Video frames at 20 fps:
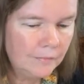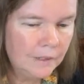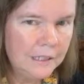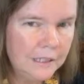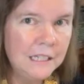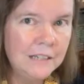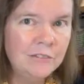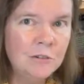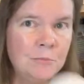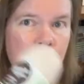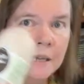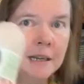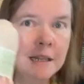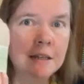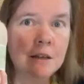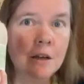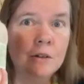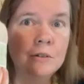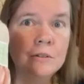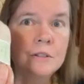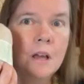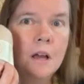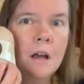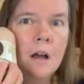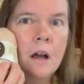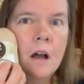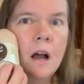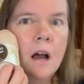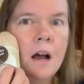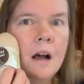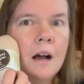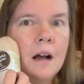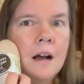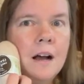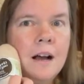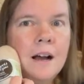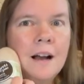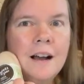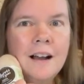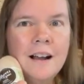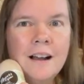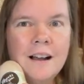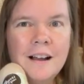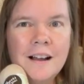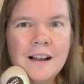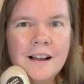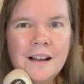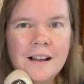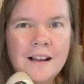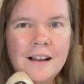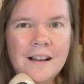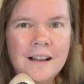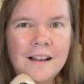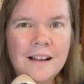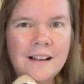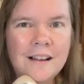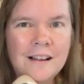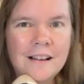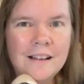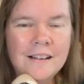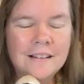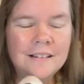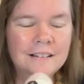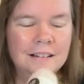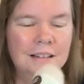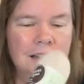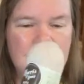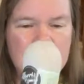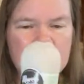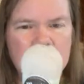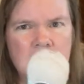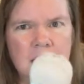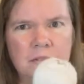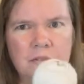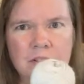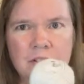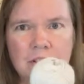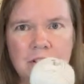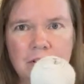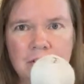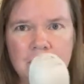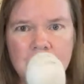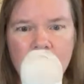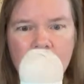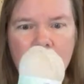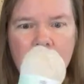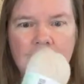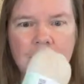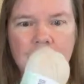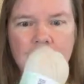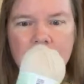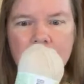And everybody goes, ah, this stuff is so soft.